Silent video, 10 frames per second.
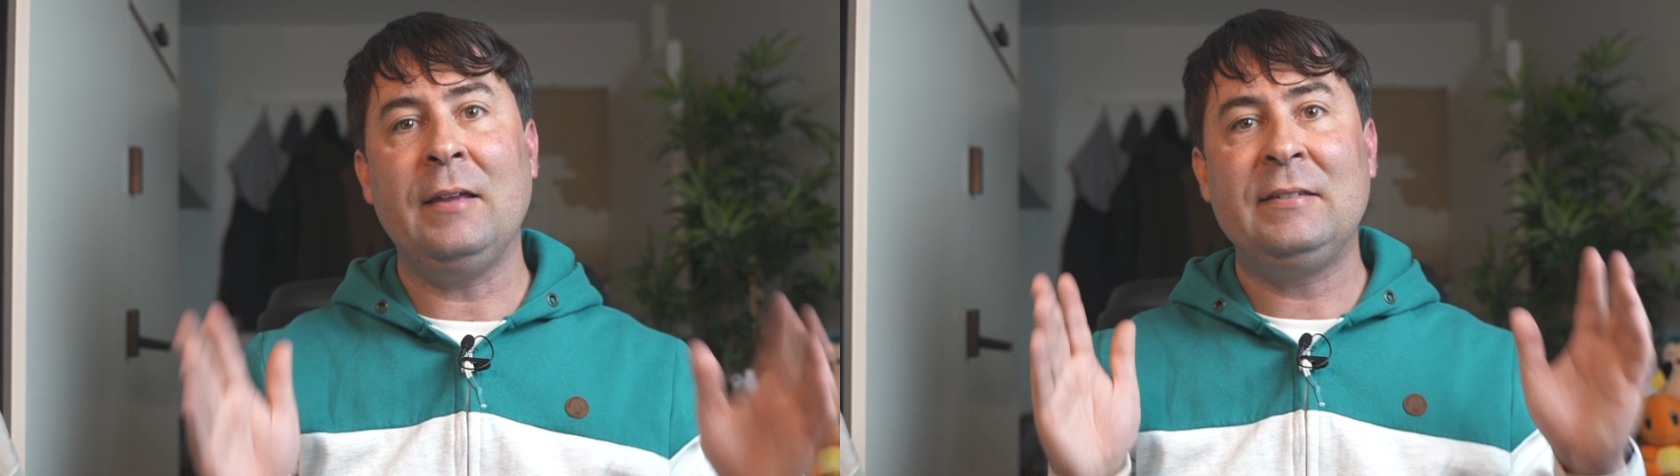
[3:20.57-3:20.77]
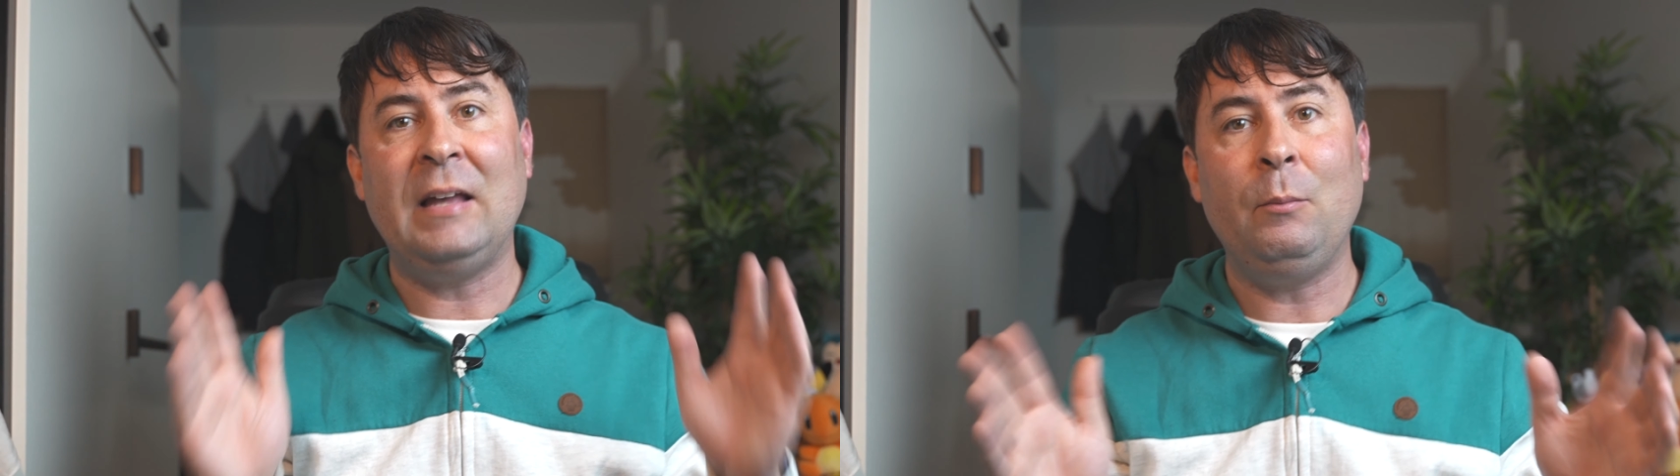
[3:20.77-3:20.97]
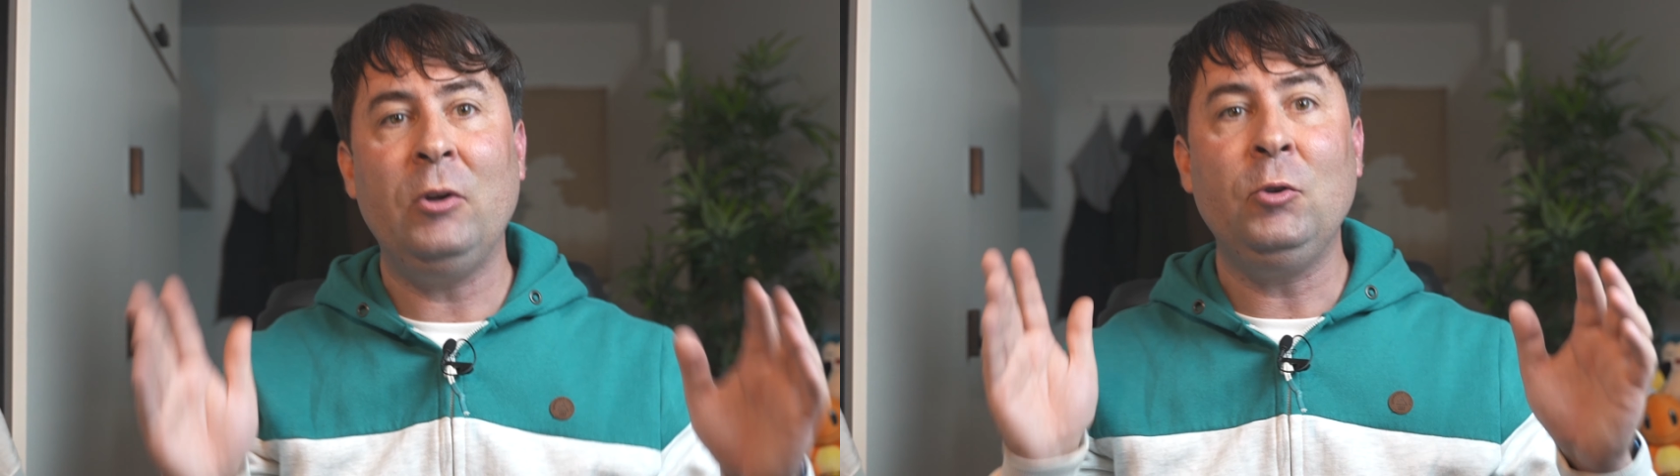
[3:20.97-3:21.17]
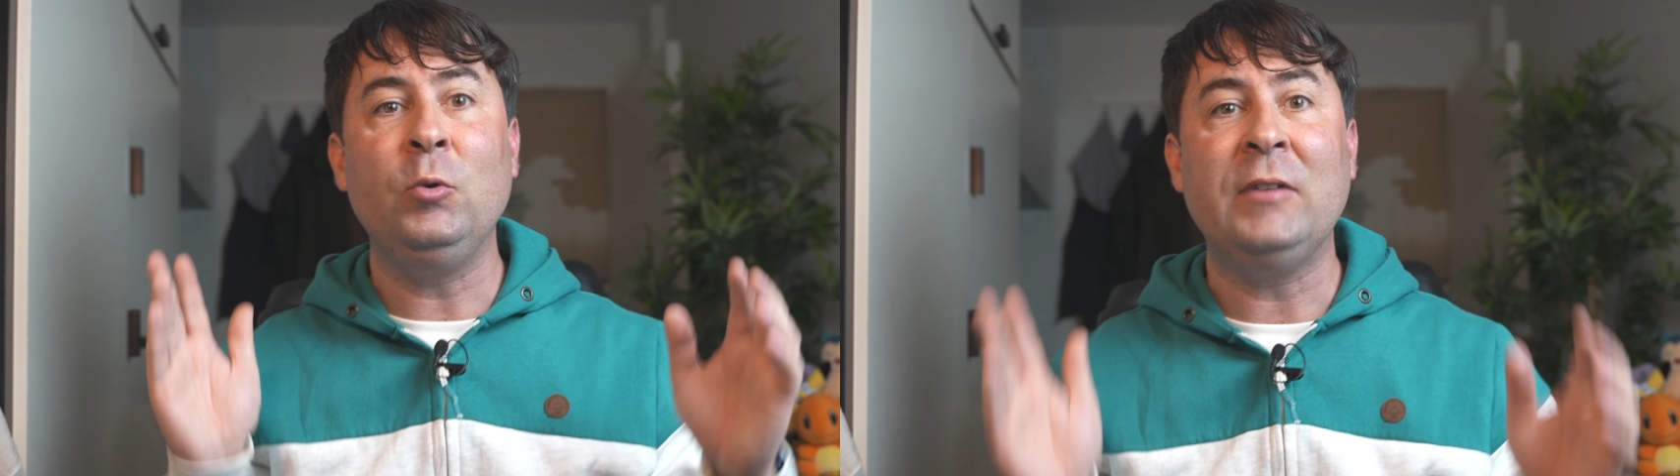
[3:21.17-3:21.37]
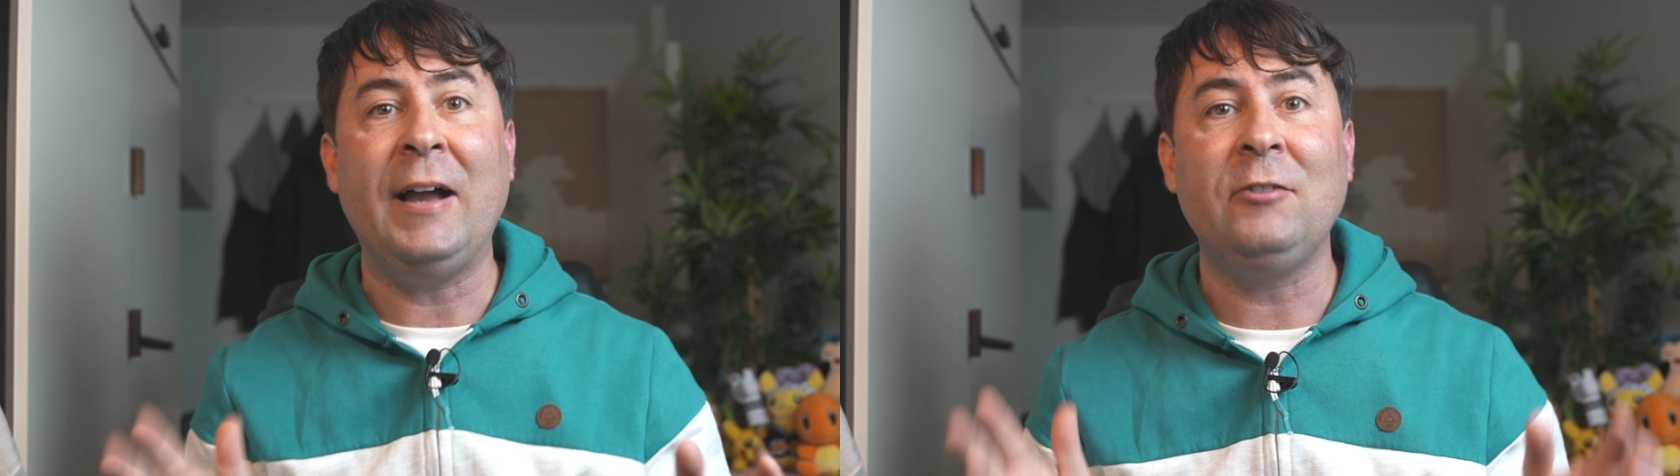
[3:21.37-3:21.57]
as someone
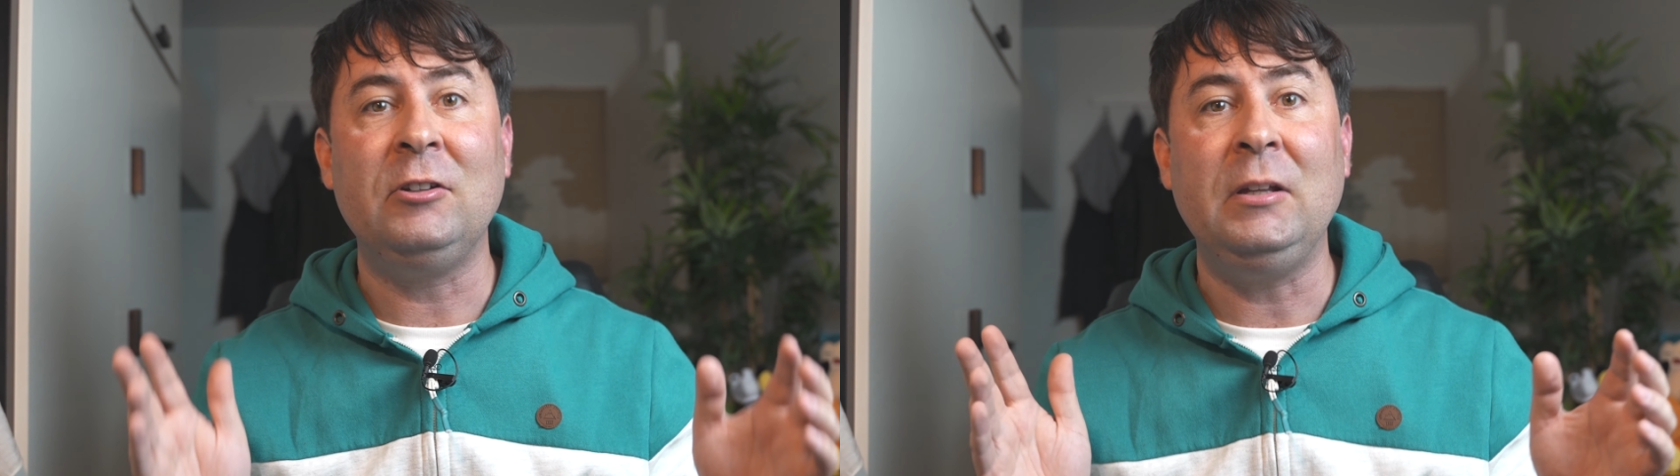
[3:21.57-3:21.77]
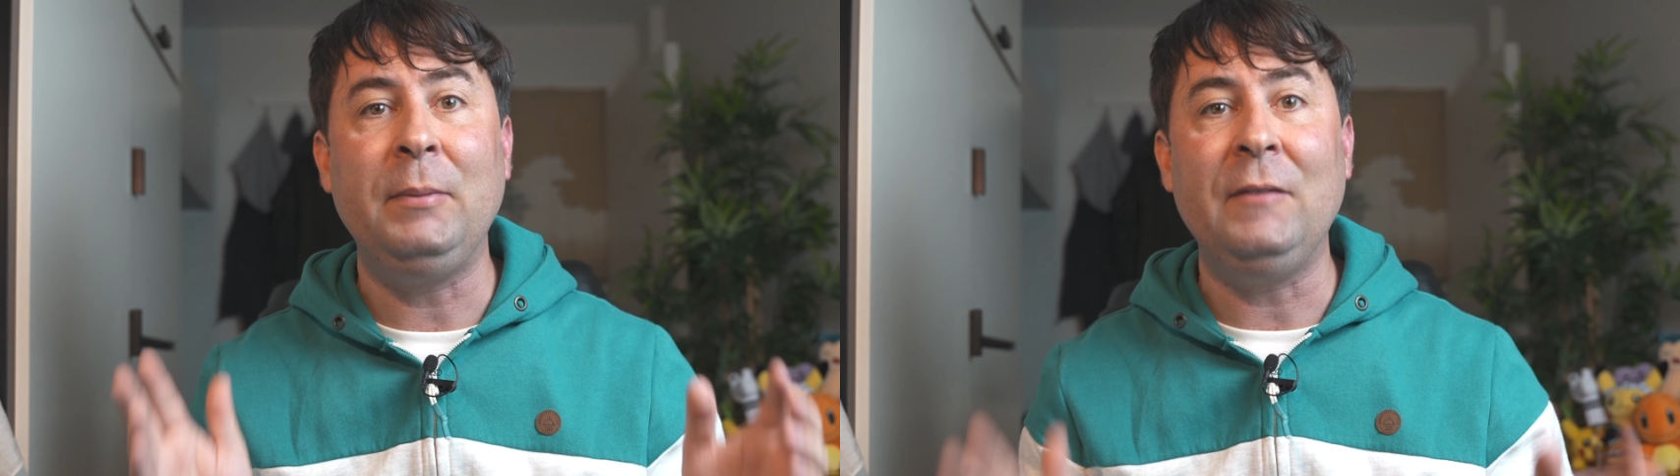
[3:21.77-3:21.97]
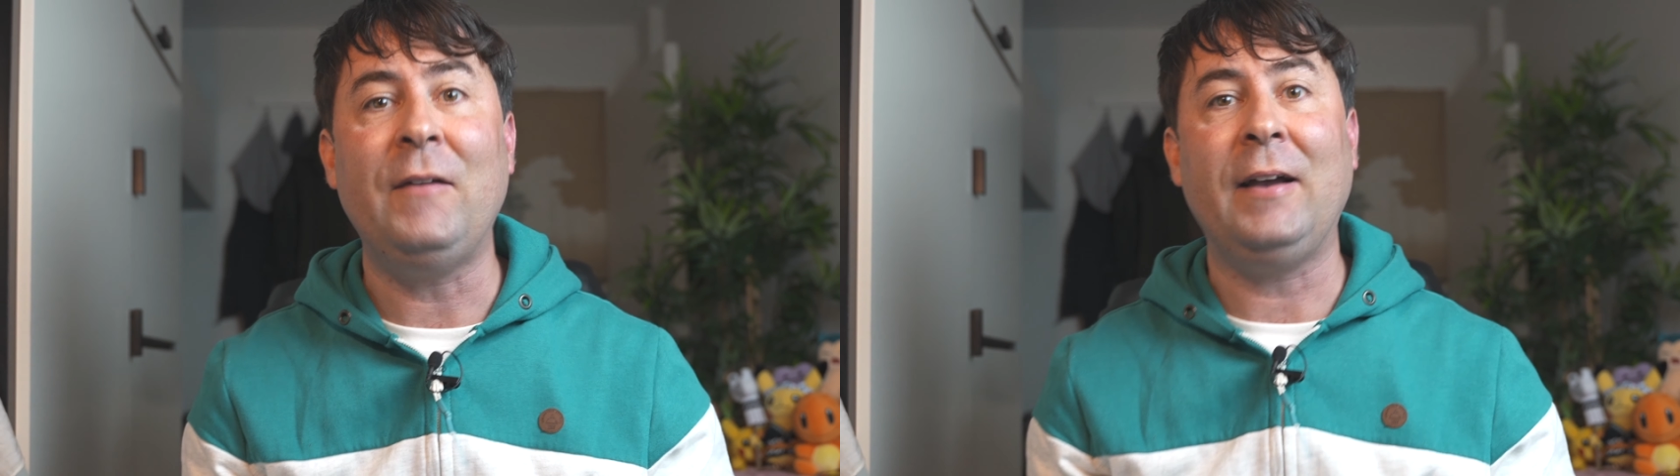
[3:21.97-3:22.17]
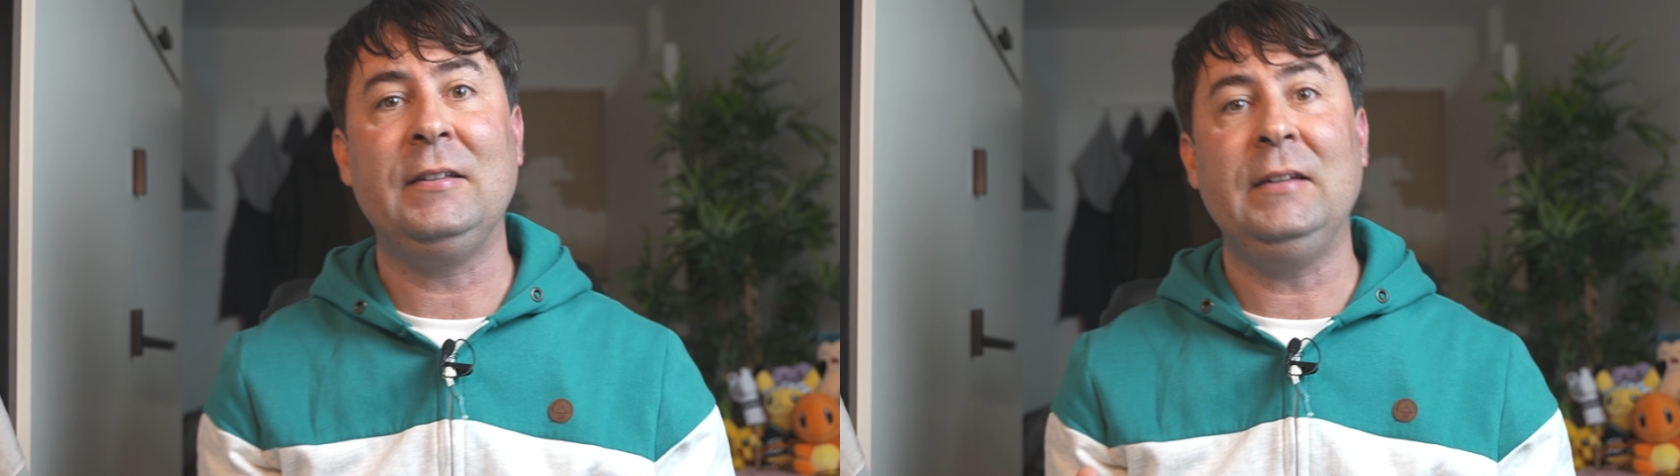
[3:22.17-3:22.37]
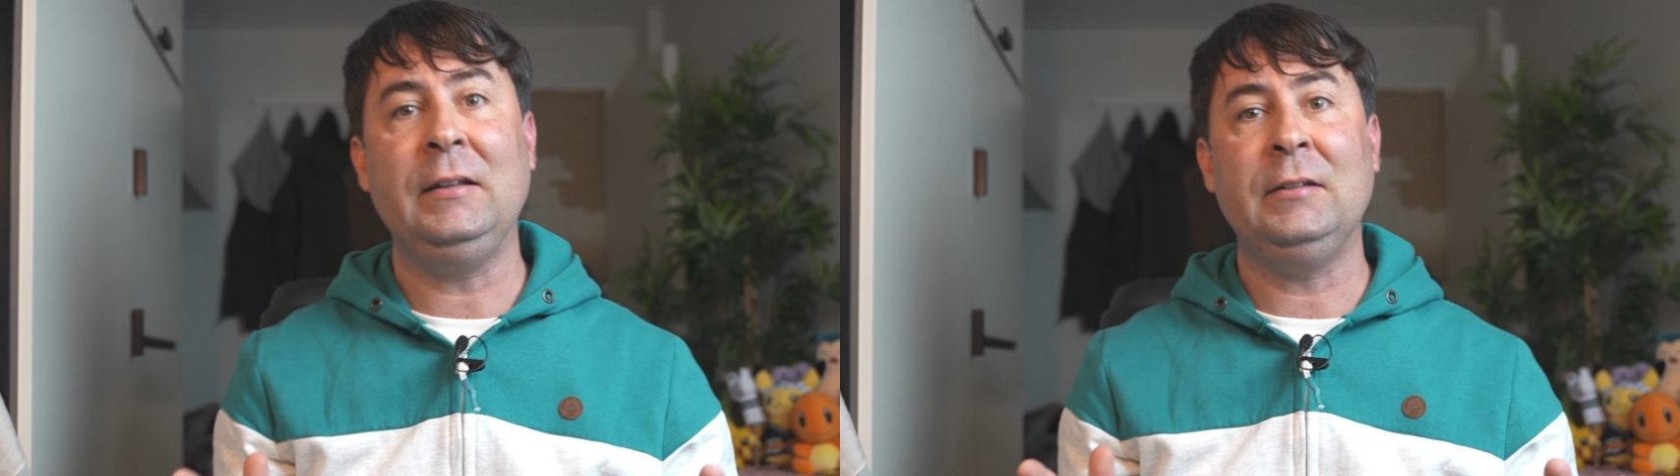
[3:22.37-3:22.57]
who's actually been
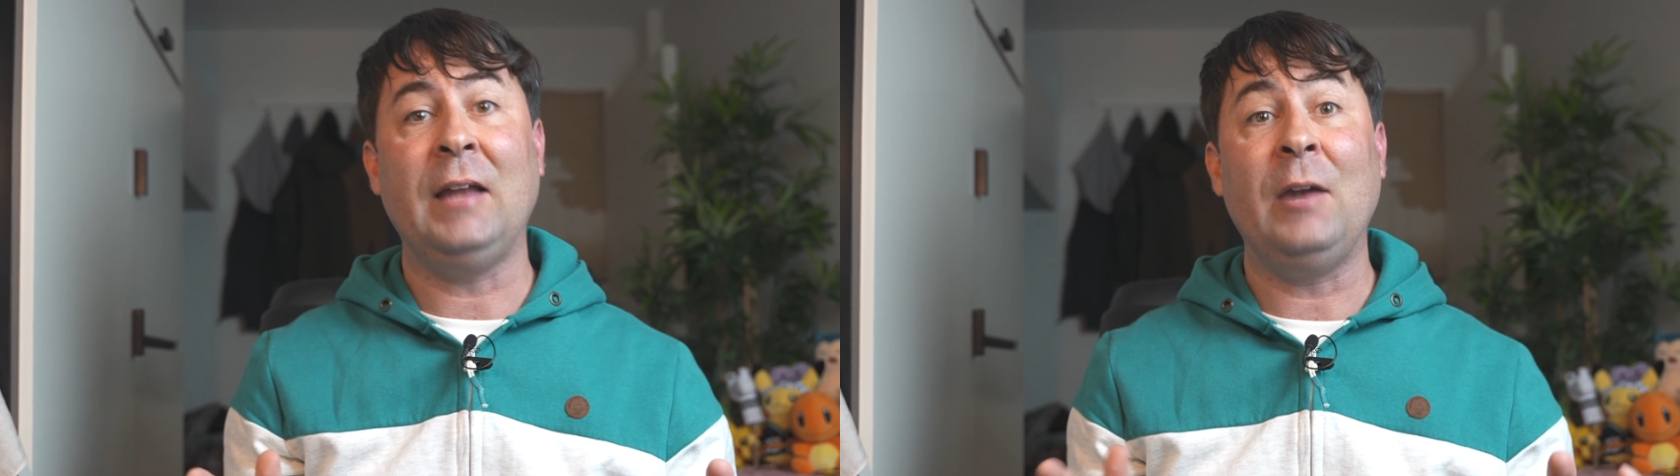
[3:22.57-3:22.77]
vaccinated